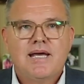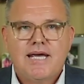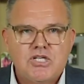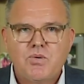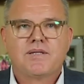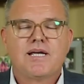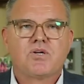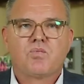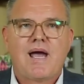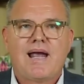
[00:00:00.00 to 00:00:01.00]
Israel
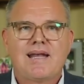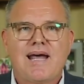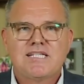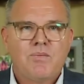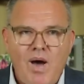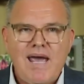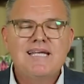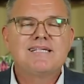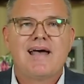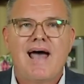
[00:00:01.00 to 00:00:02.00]
doesn't recognize them. Why
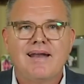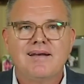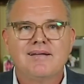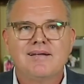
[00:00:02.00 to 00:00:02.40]
is that?